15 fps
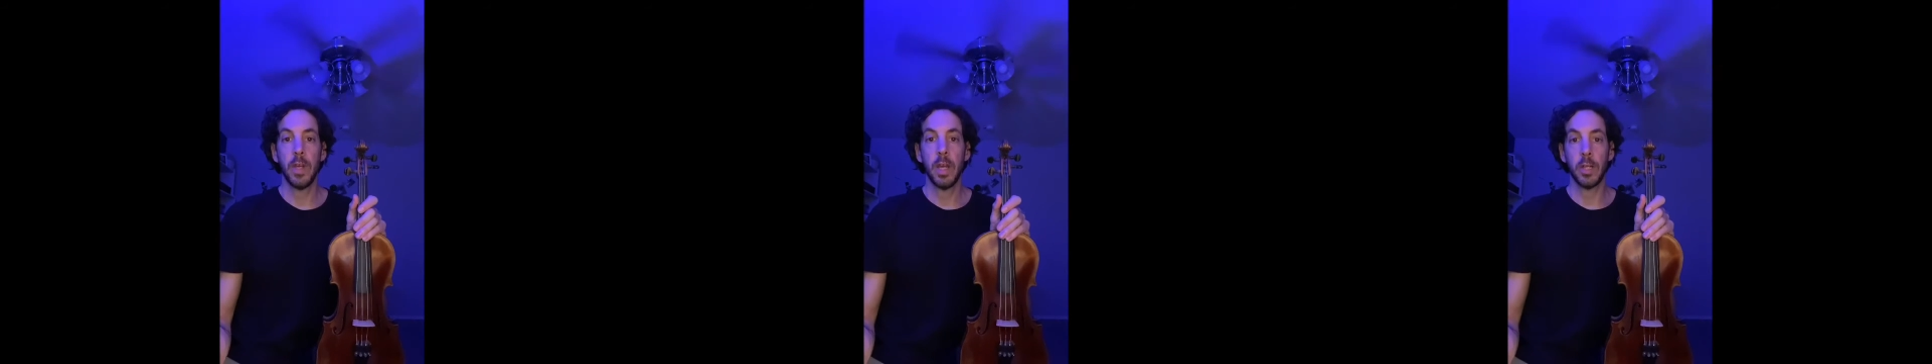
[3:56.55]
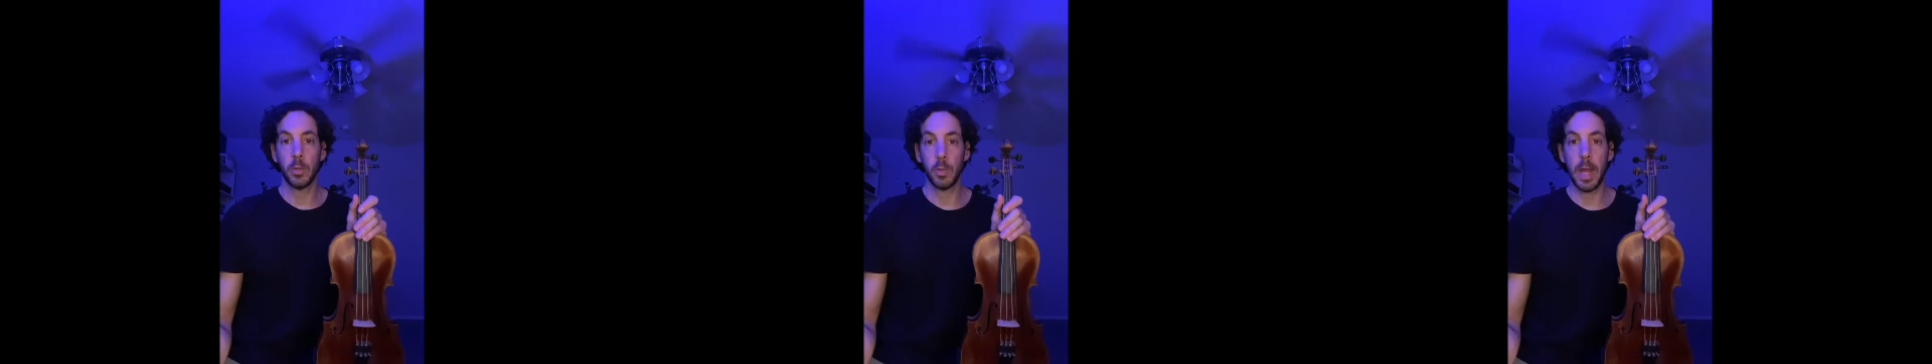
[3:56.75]

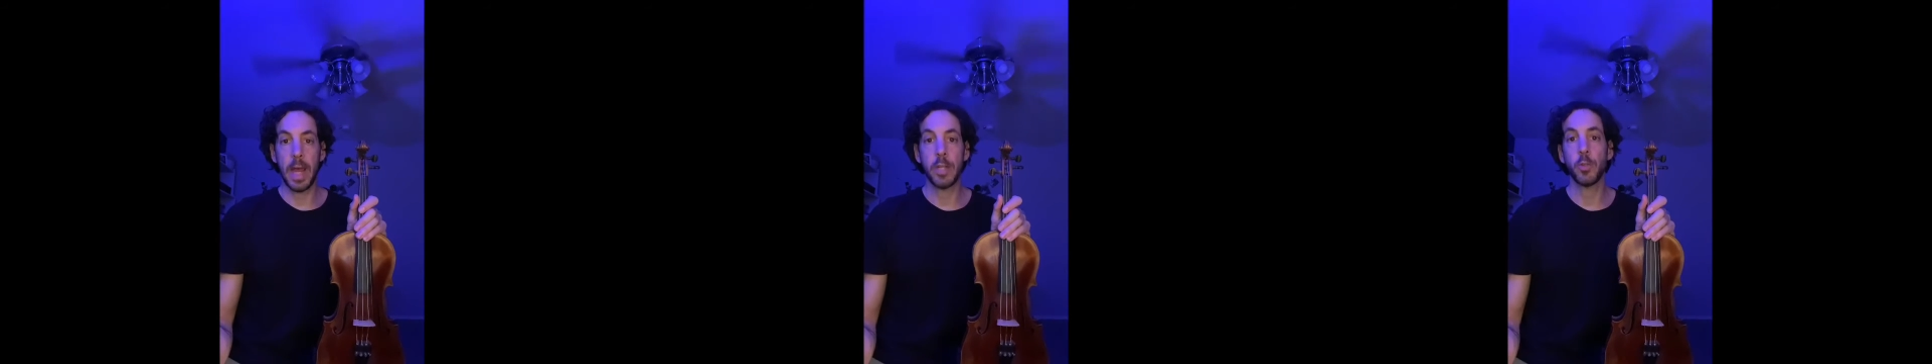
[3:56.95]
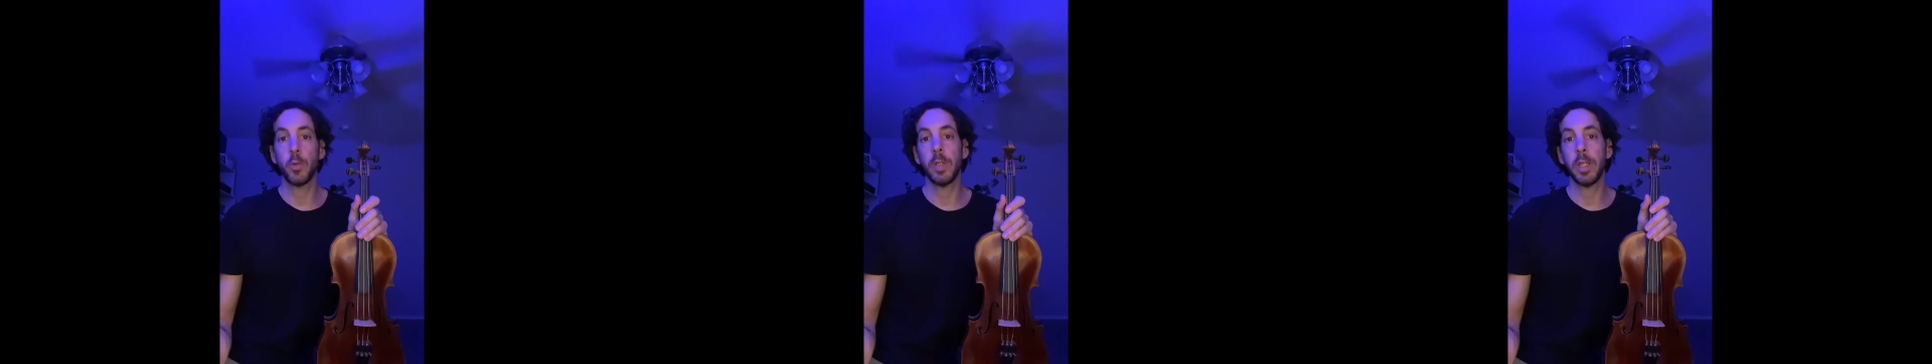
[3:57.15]
and
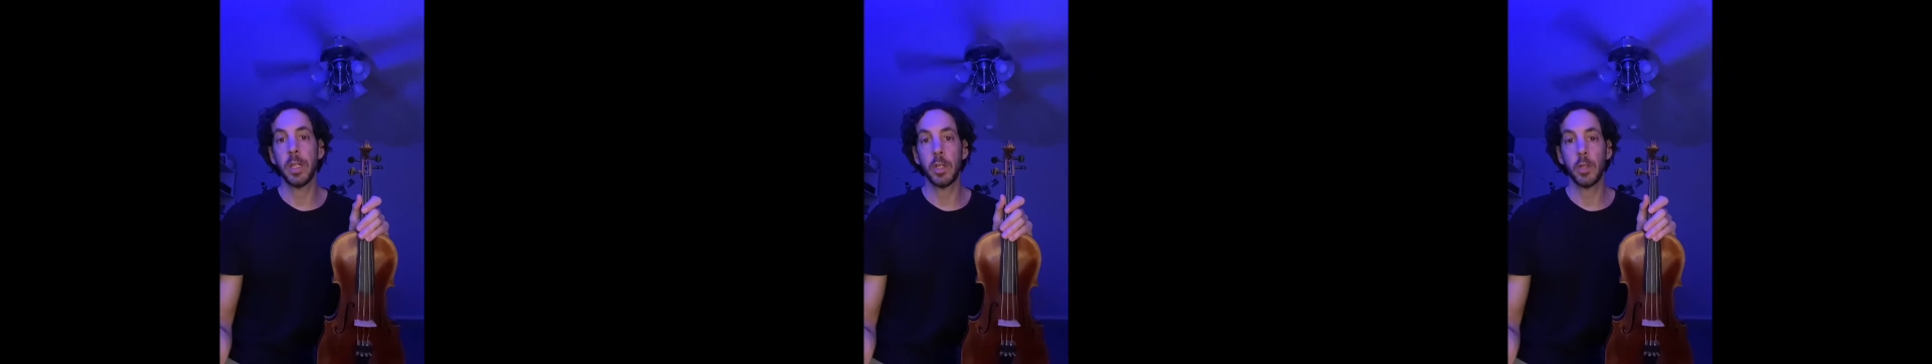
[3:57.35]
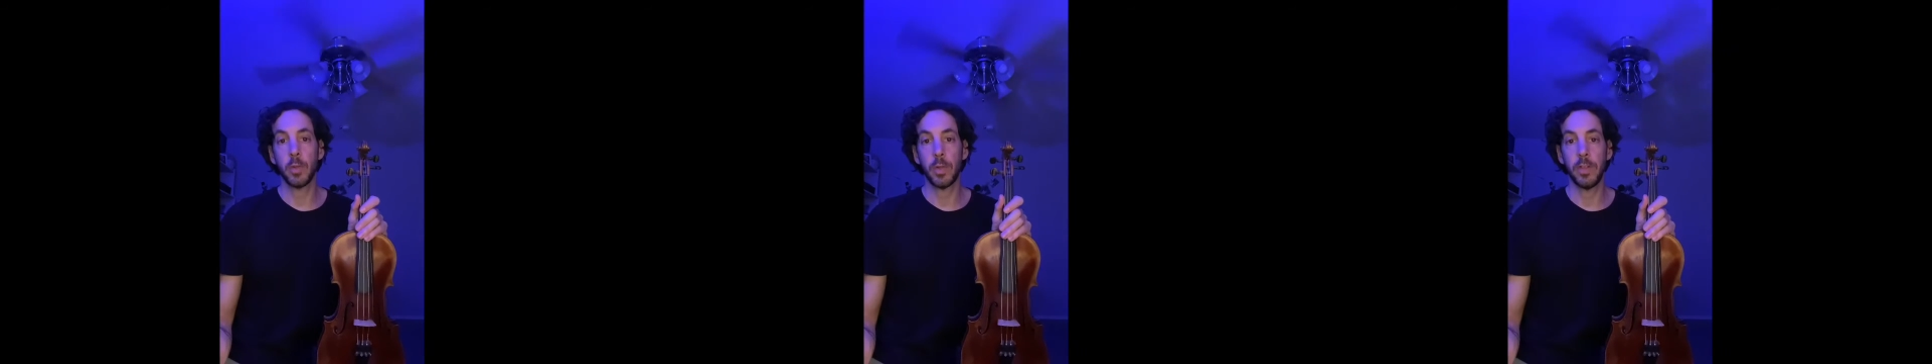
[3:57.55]
gradually
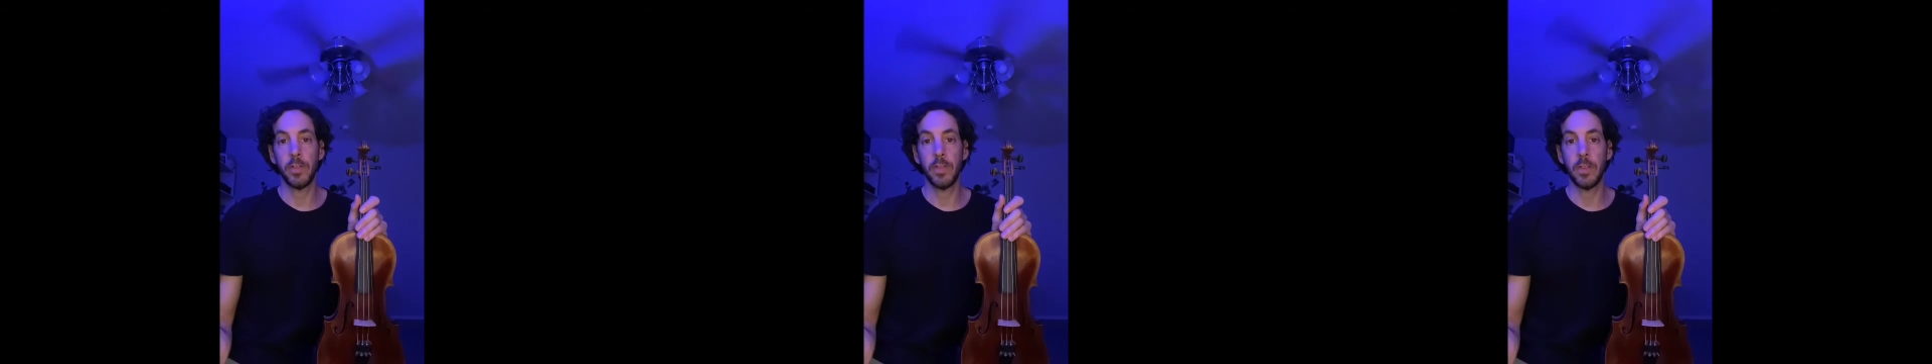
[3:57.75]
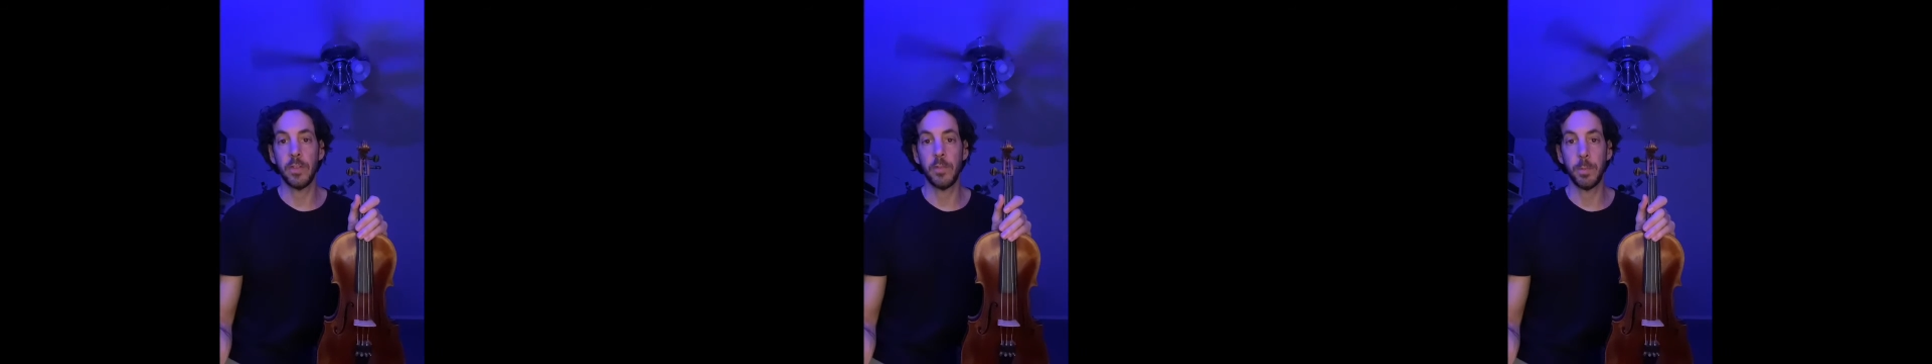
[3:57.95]

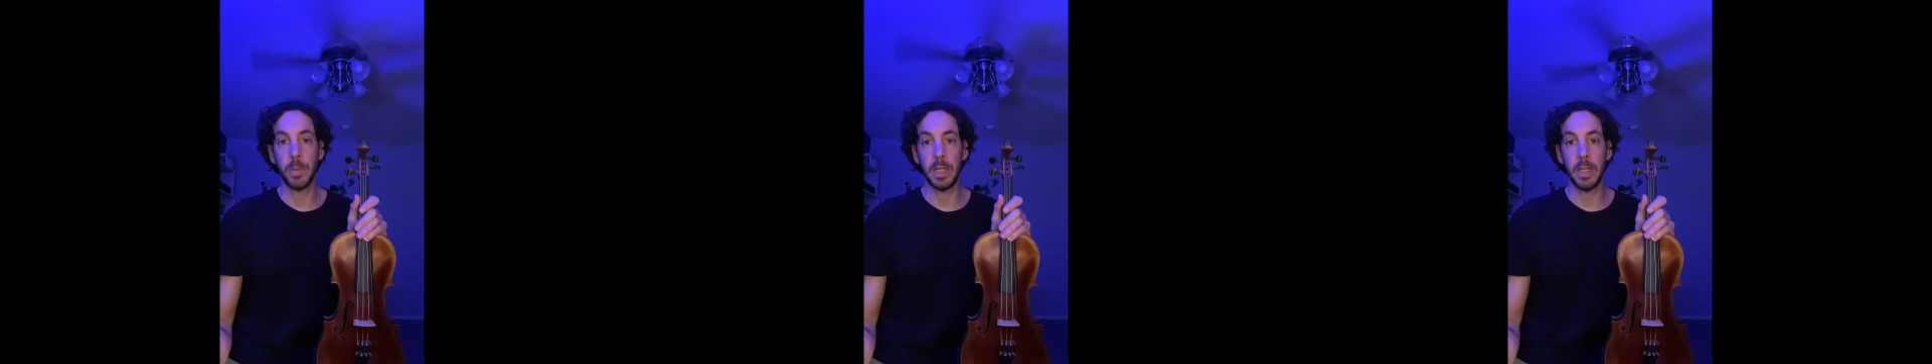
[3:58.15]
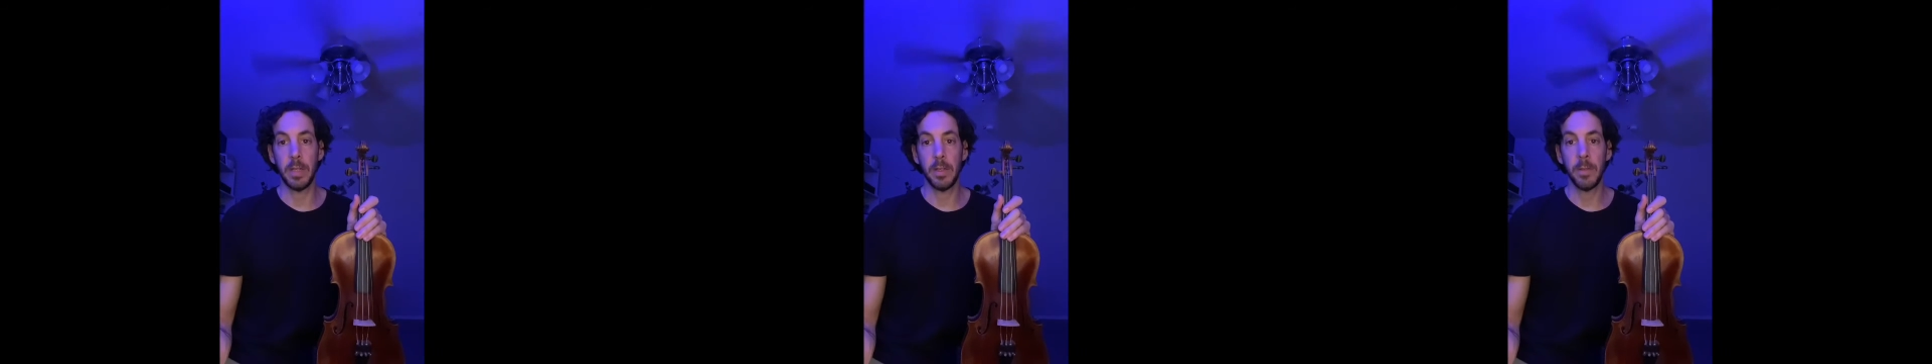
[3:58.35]
increase the
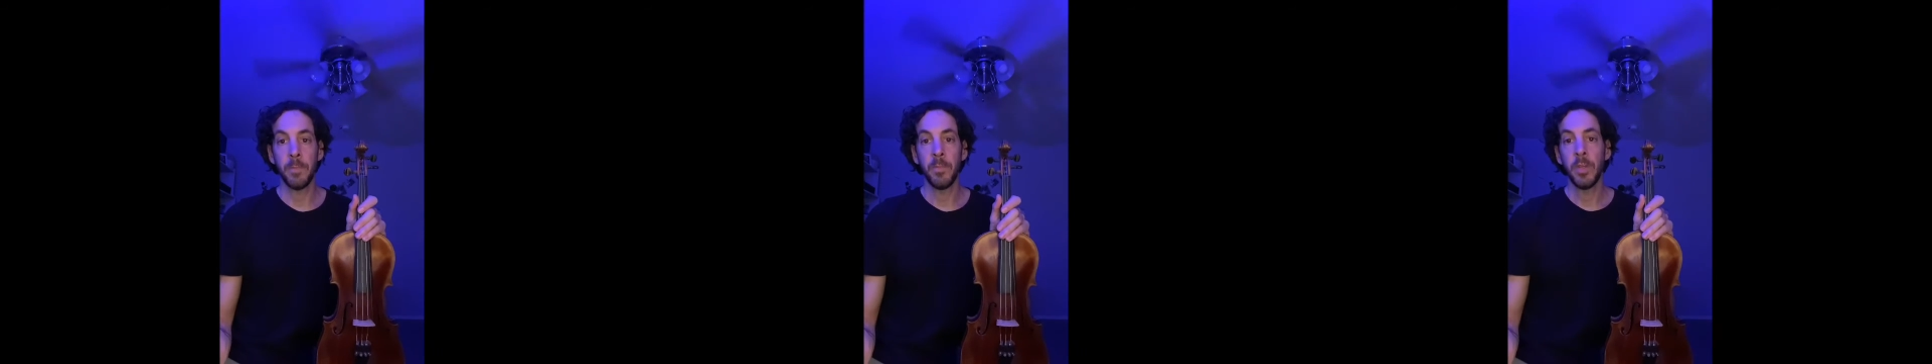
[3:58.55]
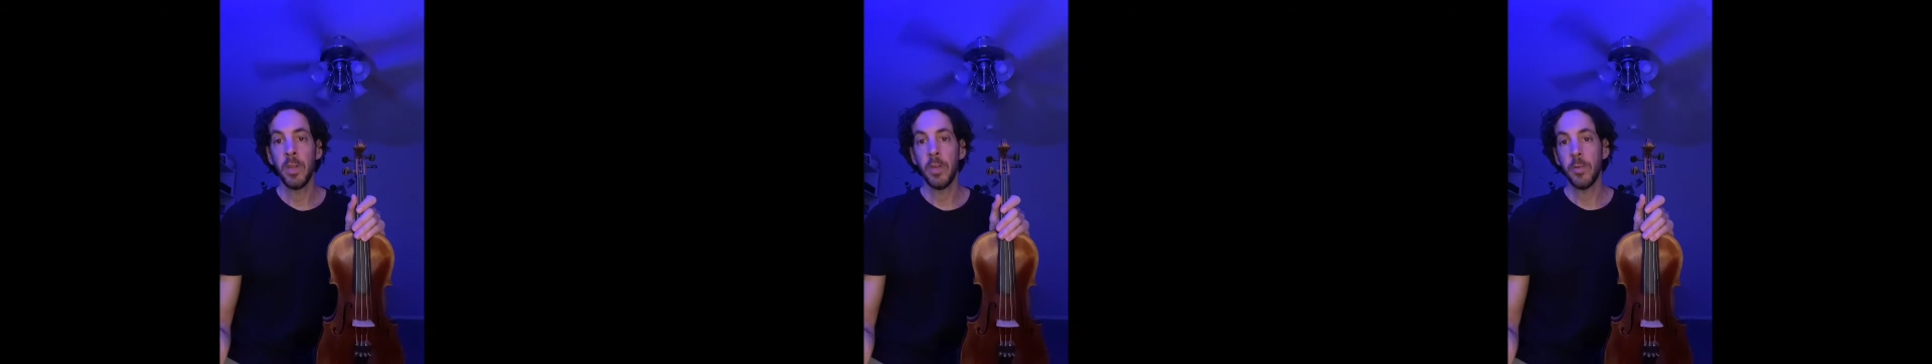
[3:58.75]
speed.
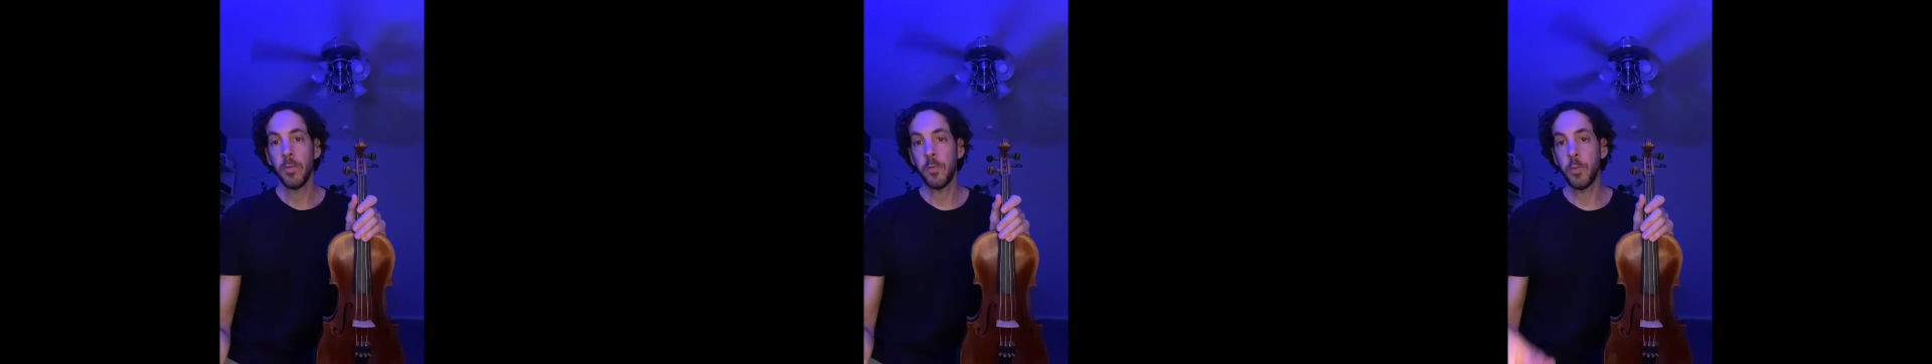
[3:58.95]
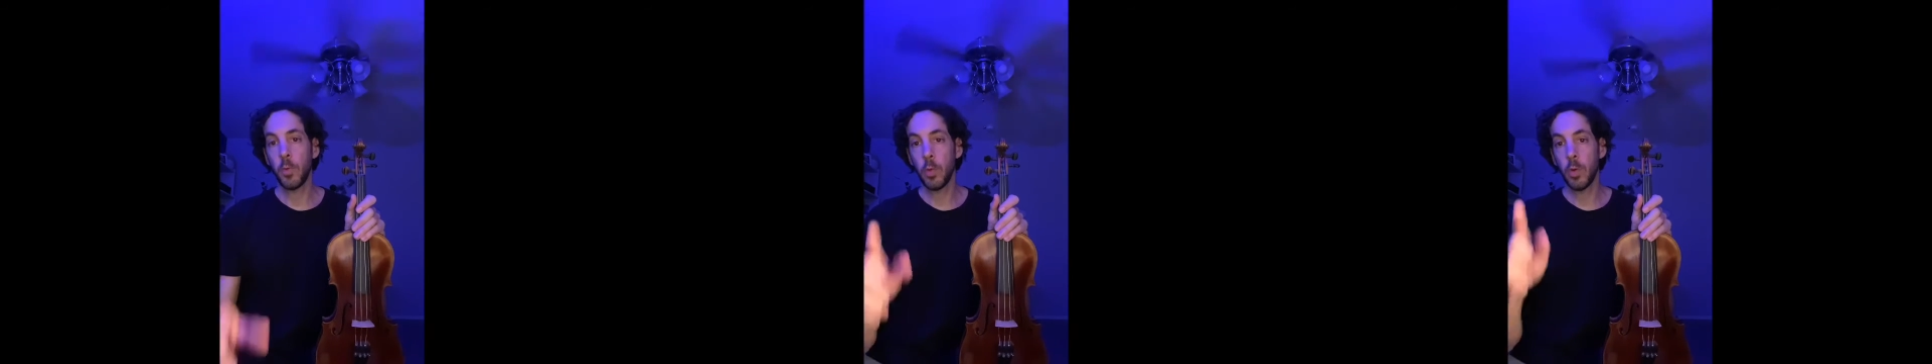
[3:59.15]

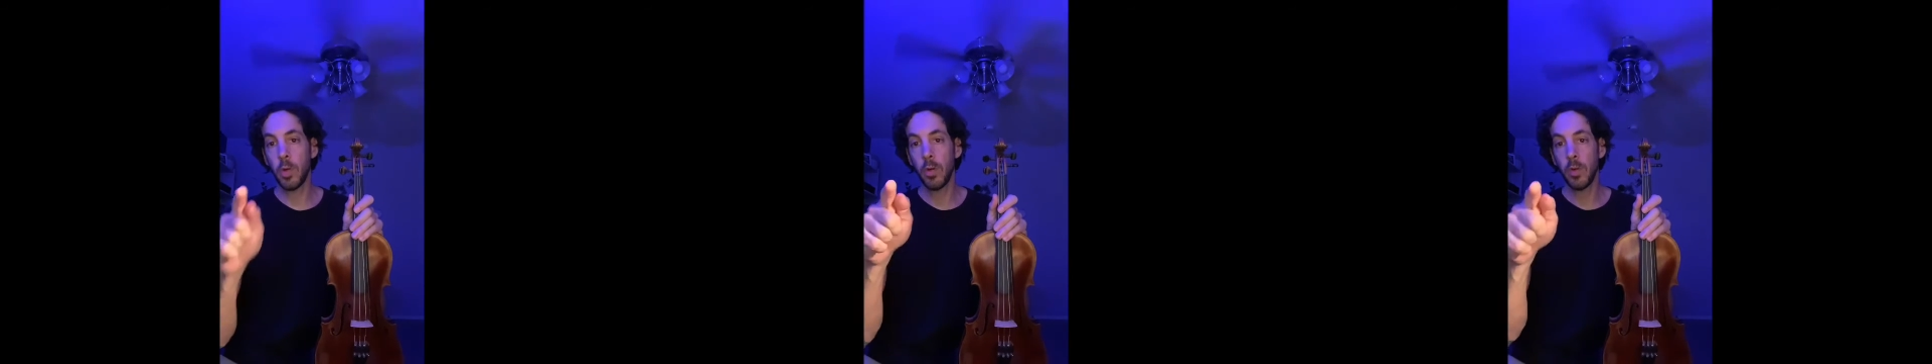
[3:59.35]
For